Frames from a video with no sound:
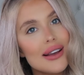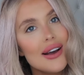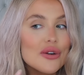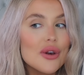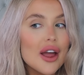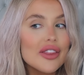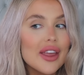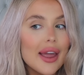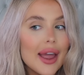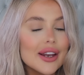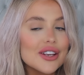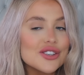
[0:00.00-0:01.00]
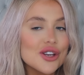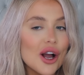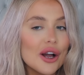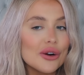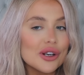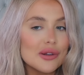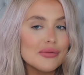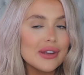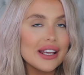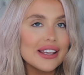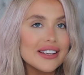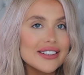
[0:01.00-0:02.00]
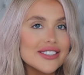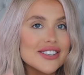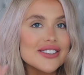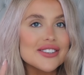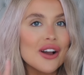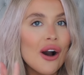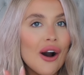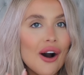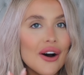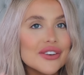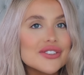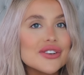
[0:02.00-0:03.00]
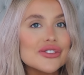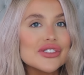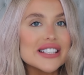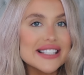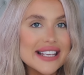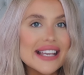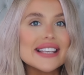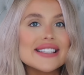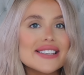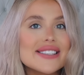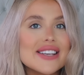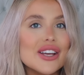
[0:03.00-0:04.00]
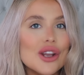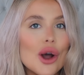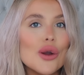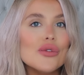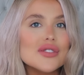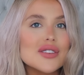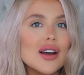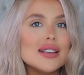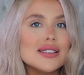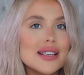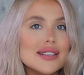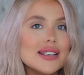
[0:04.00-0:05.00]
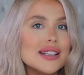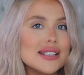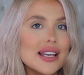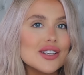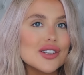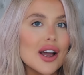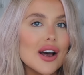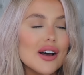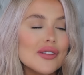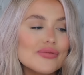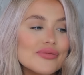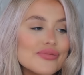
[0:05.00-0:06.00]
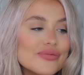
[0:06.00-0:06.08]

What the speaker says: I feel like the inner child in me just can't resist an oversized Disney t-shirt.